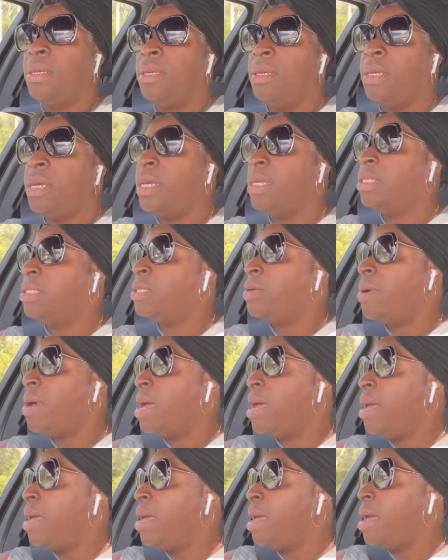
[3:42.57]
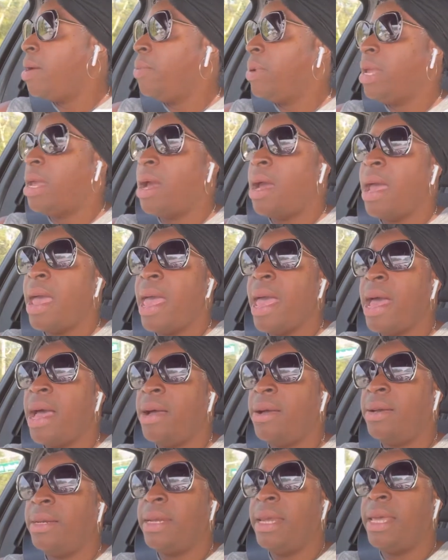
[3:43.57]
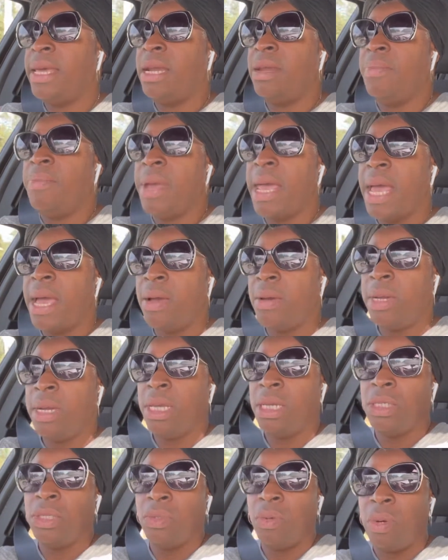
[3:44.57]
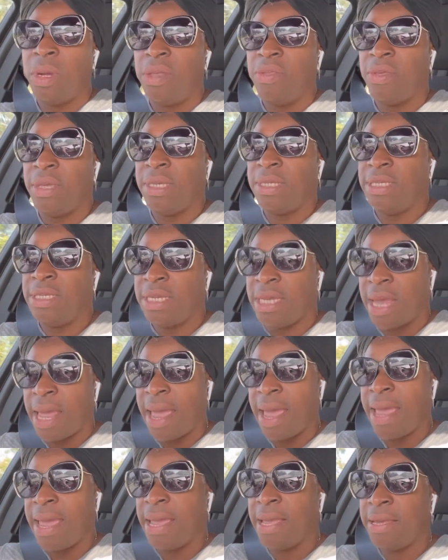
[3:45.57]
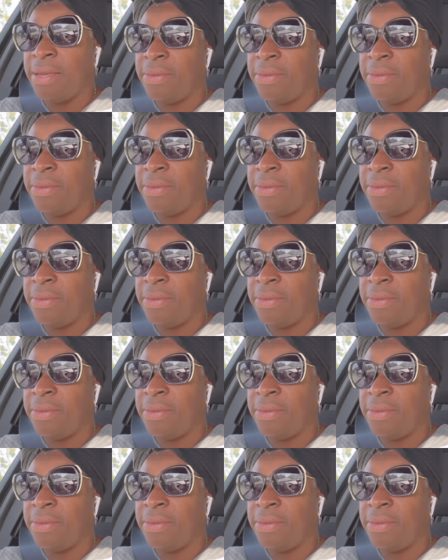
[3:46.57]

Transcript: yeah, so I, we are out and about enjoying the day,